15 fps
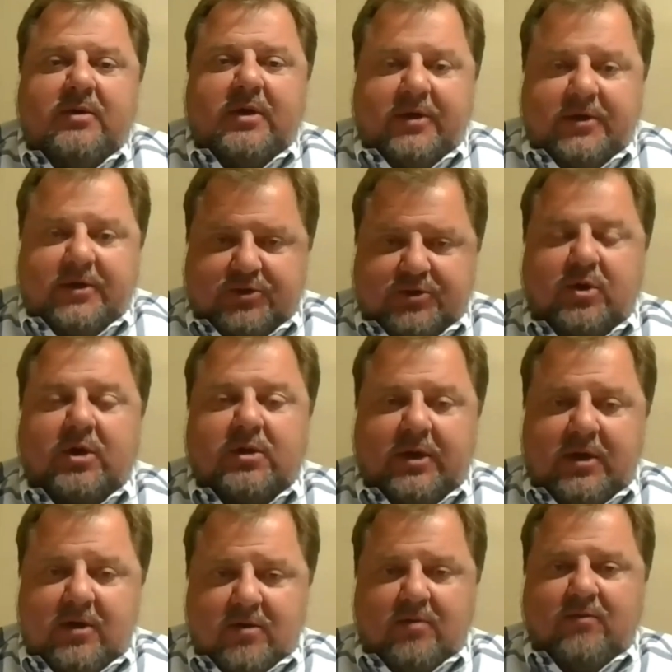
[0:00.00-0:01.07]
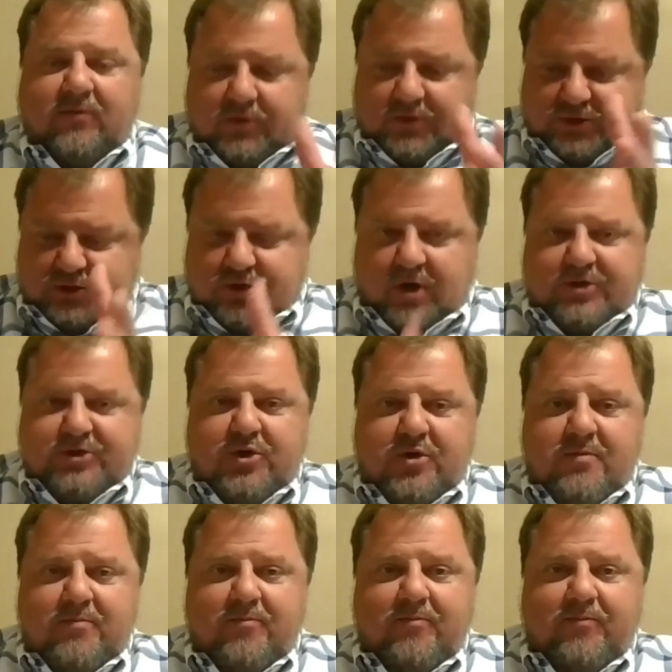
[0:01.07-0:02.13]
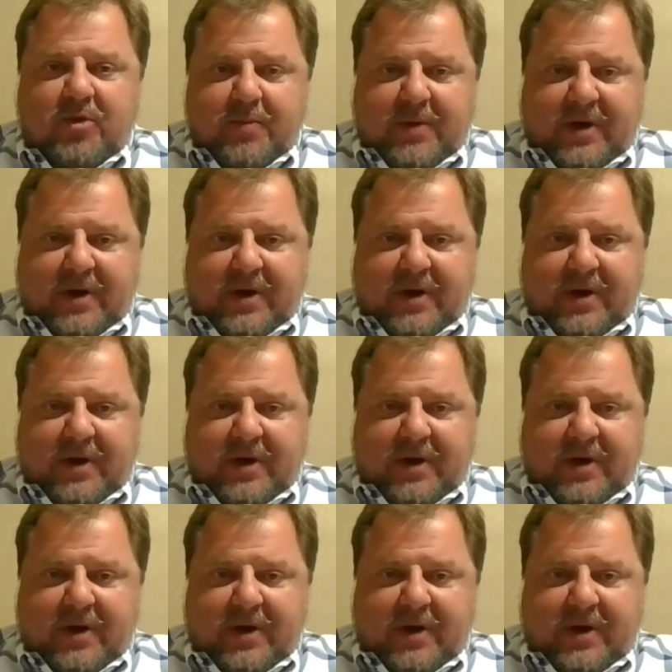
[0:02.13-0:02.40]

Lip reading: It is strictly for the structure, the